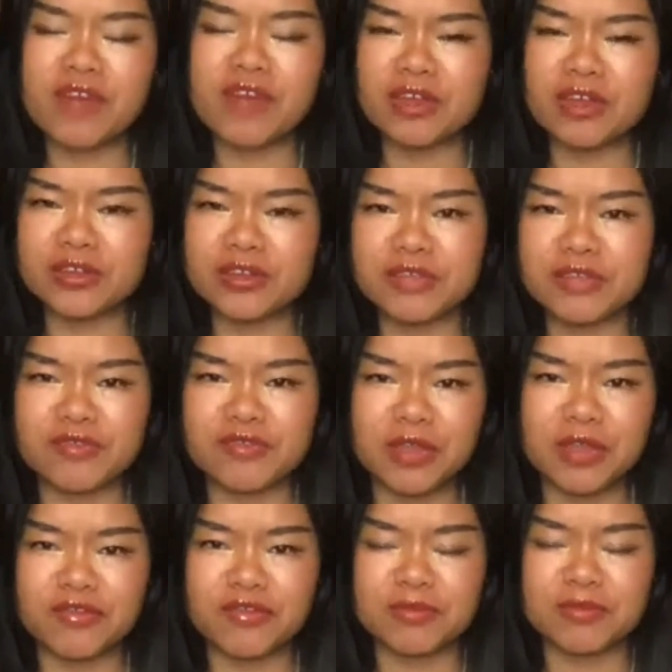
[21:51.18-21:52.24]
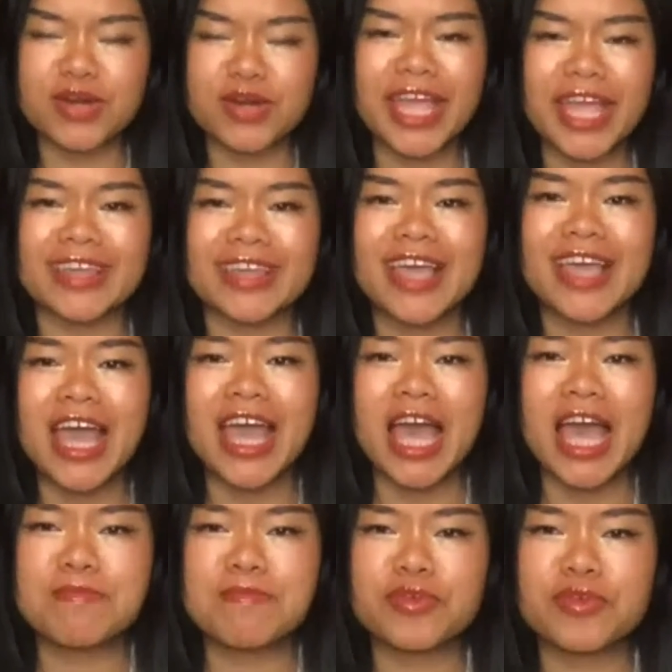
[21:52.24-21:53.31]
front of your brain and
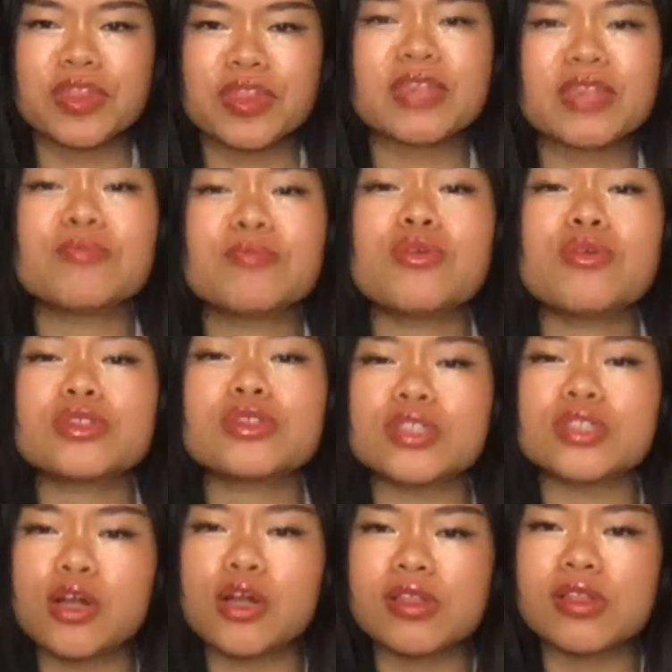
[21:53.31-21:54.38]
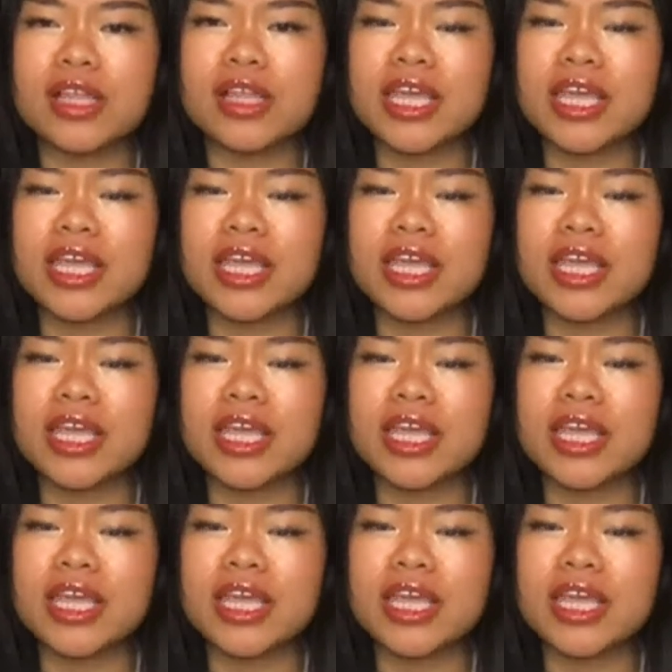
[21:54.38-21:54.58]
breathe in more slowly,